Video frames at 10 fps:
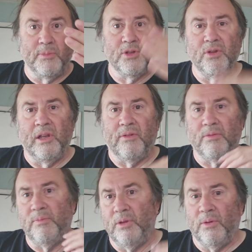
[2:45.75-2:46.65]
So you'd have,
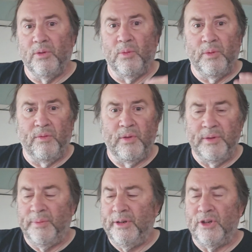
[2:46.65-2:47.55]
you know, the way
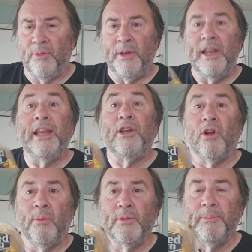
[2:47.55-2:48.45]
we determine net
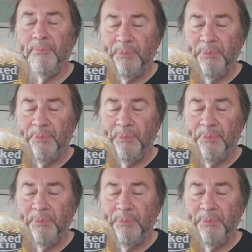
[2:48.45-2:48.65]
carbs,